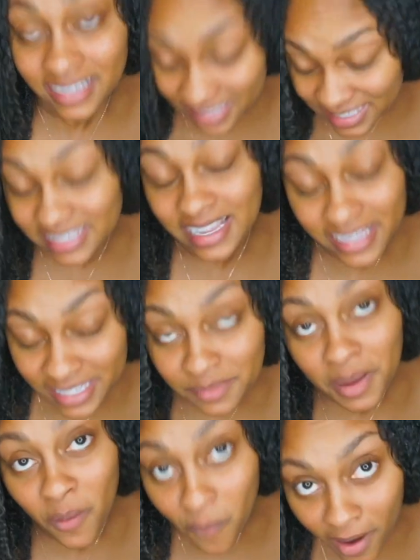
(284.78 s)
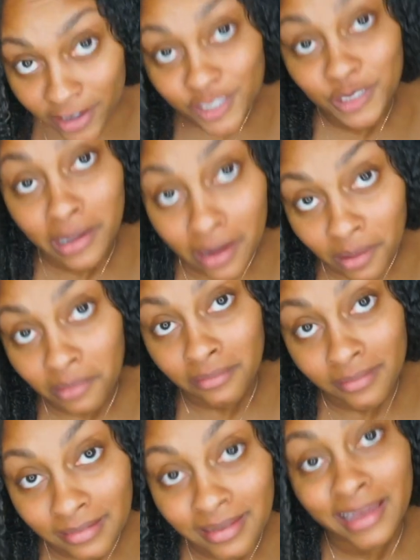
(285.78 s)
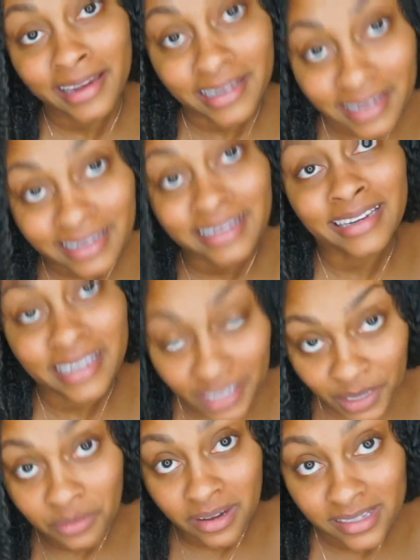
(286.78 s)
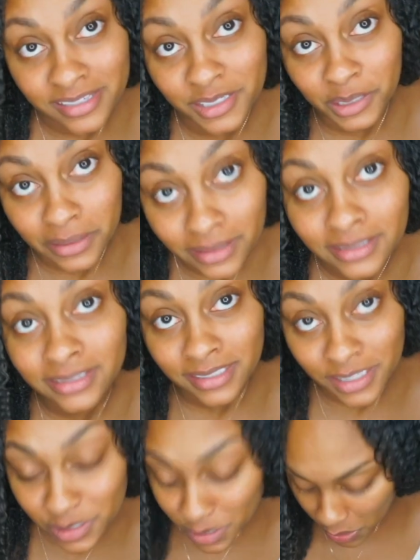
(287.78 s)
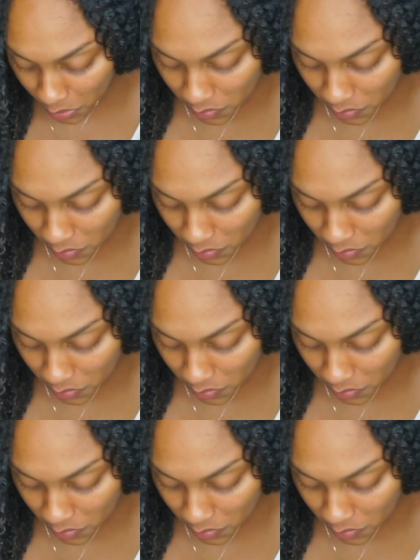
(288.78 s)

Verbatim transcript: sets my wash and go like an eco custard. So,